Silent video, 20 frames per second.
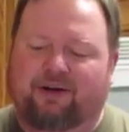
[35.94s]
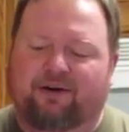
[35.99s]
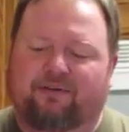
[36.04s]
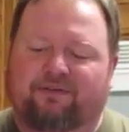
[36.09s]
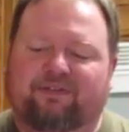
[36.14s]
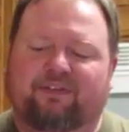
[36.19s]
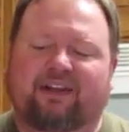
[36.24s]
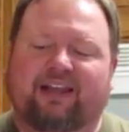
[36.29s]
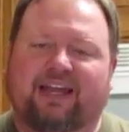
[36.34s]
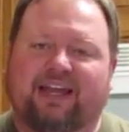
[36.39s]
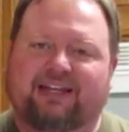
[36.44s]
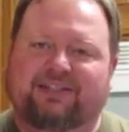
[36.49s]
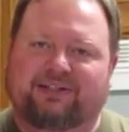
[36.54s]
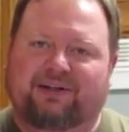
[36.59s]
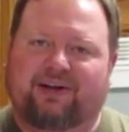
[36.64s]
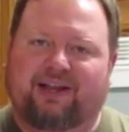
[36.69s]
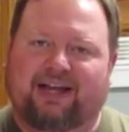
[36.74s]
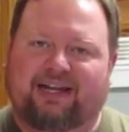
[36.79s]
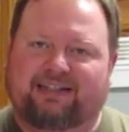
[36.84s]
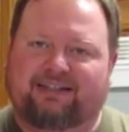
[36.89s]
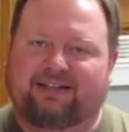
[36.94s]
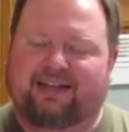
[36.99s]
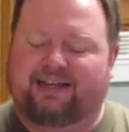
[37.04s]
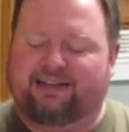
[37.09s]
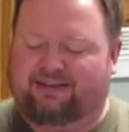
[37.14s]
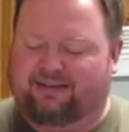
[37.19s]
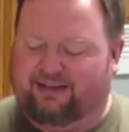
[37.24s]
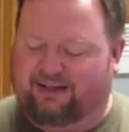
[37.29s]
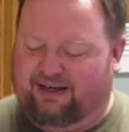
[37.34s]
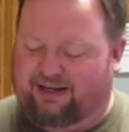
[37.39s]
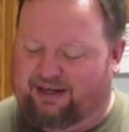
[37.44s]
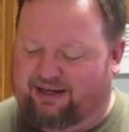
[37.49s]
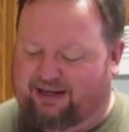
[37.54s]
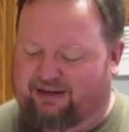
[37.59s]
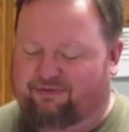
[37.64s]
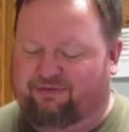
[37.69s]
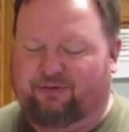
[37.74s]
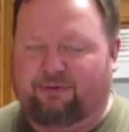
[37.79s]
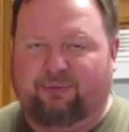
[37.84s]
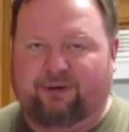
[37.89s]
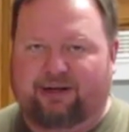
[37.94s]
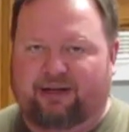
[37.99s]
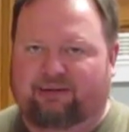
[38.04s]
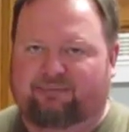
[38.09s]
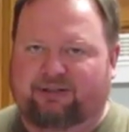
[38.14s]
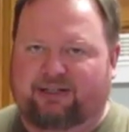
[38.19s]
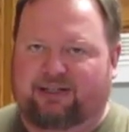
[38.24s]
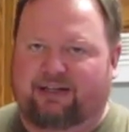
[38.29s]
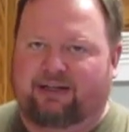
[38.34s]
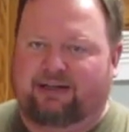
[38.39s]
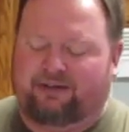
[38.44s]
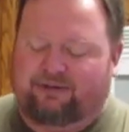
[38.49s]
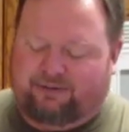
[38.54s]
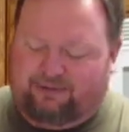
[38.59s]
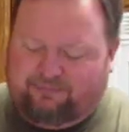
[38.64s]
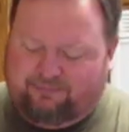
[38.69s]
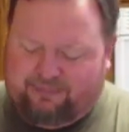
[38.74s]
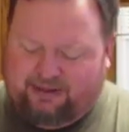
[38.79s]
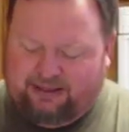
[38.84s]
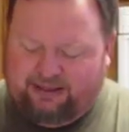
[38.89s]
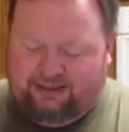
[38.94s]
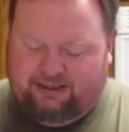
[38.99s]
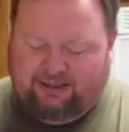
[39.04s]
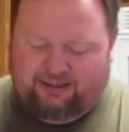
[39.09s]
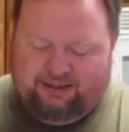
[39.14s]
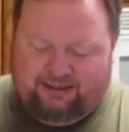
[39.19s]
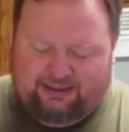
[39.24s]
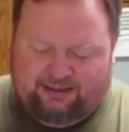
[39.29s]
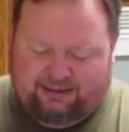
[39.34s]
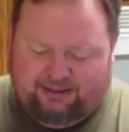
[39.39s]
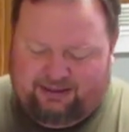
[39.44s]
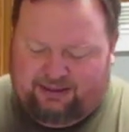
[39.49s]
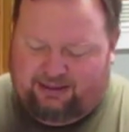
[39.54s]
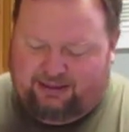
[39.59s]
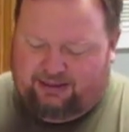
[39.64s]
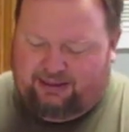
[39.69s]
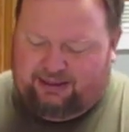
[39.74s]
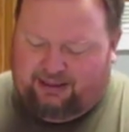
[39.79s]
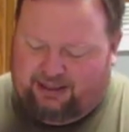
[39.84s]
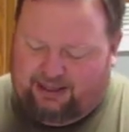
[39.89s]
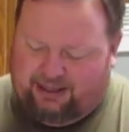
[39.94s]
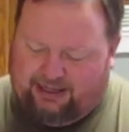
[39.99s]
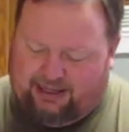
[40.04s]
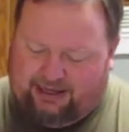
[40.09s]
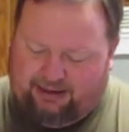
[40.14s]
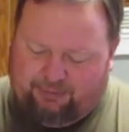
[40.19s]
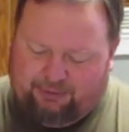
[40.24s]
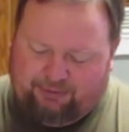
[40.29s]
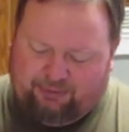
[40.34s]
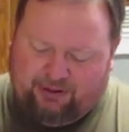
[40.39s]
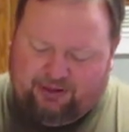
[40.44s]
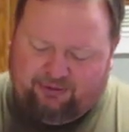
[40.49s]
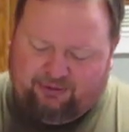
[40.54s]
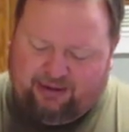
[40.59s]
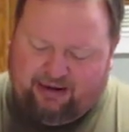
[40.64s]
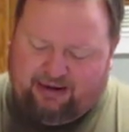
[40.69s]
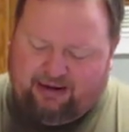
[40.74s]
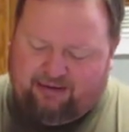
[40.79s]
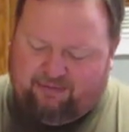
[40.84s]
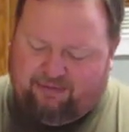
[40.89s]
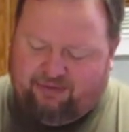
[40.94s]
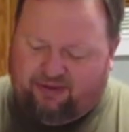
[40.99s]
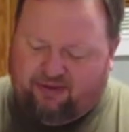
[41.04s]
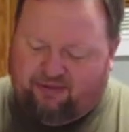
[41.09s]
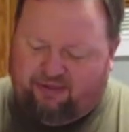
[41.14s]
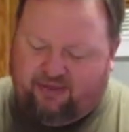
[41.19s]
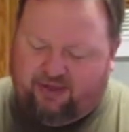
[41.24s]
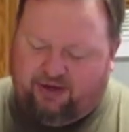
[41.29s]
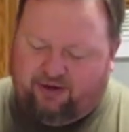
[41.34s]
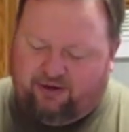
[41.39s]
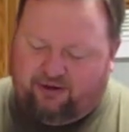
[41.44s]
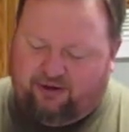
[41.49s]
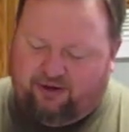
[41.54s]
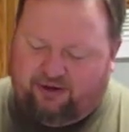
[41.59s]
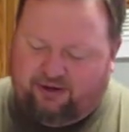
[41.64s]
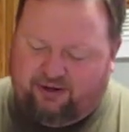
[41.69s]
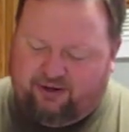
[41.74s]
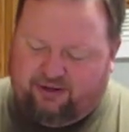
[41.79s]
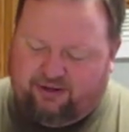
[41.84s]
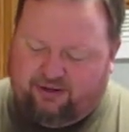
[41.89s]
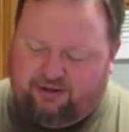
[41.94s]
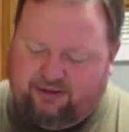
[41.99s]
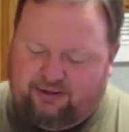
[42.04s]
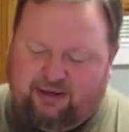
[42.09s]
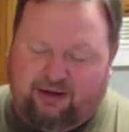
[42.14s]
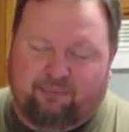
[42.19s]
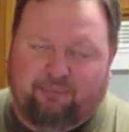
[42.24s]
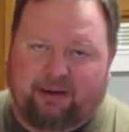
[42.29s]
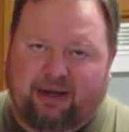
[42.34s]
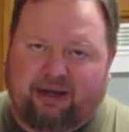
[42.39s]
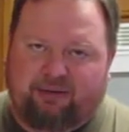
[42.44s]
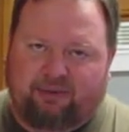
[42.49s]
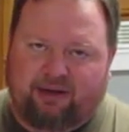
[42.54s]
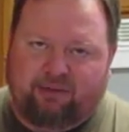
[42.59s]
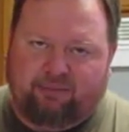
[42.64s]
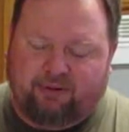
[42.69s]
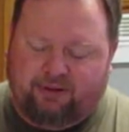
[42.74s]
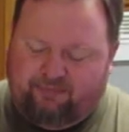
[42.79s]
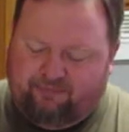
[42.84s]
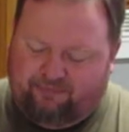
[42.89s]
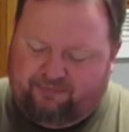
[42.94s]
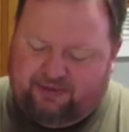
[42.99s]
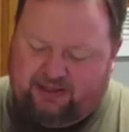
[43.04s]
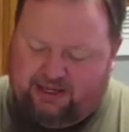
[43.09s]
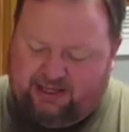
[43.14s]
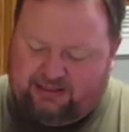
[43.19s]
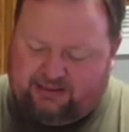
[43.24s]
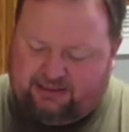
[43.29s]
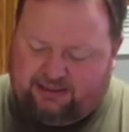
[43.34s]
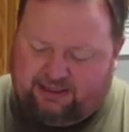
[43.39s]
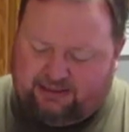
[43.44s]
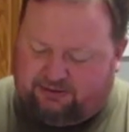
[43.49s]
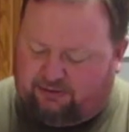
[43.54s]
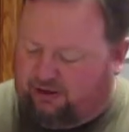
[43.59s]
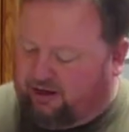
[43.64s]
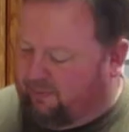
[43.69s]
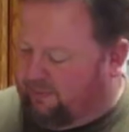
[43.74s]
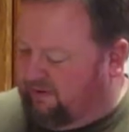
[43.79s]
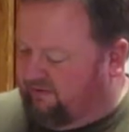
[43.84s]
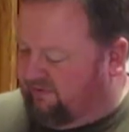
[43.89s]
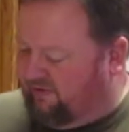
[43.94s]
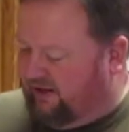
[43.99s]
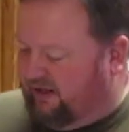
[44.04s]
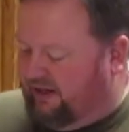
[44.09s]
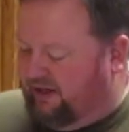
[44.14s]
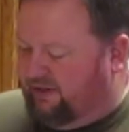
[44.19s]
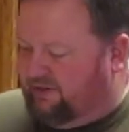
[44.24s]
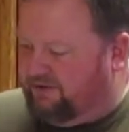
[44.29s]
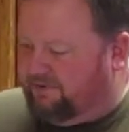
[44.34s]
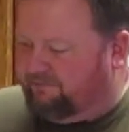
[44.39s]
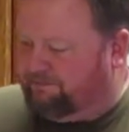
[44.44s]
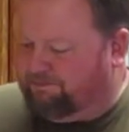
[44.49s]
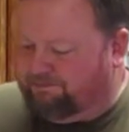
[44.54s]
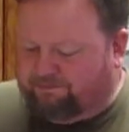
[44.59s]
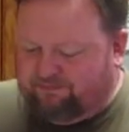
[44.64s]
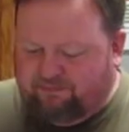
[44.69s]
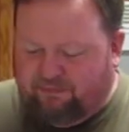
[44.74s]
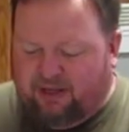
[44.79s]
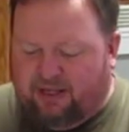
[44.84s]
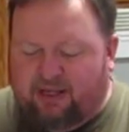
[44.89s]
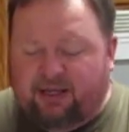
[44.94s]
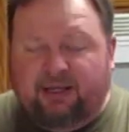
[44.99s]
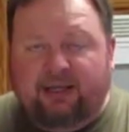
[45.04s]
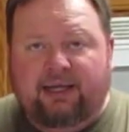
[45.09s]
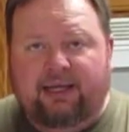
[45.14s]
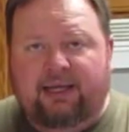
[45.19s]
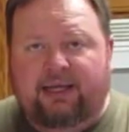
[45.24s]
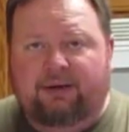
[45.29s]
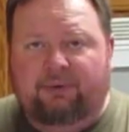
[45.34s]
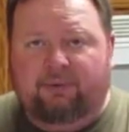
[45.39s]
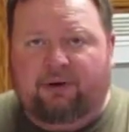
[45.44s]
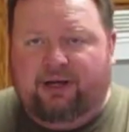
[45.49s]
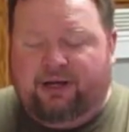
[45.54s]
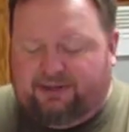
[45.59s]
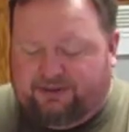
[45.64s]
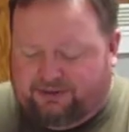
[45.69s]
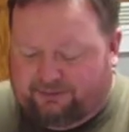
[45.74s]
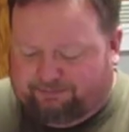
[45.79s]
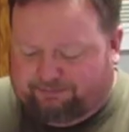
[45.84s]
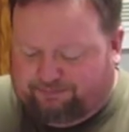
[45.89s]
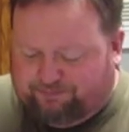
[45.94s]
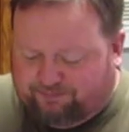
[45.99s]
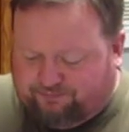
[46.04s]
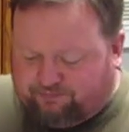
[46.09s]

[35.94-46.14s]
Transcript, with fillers: their fillets are like that thick. And for what I'm going to do, I would rather have the thinner, not baby, but nice sized crappie fillets. Anyways,